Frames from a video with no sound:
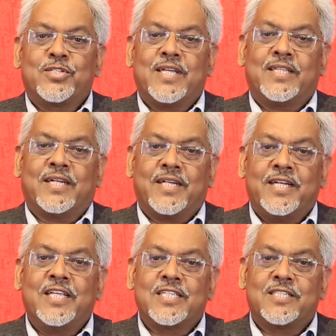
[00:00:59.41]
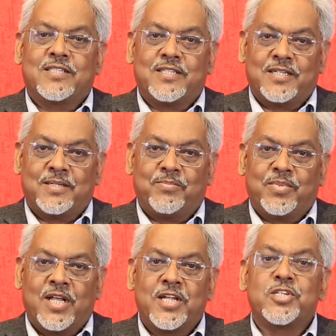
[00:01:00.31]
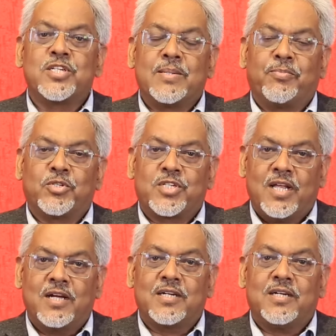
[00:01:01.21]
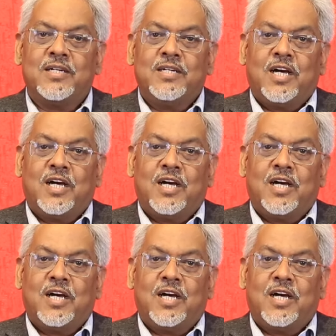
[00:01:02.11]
say that India's relationship with Sri Lanka,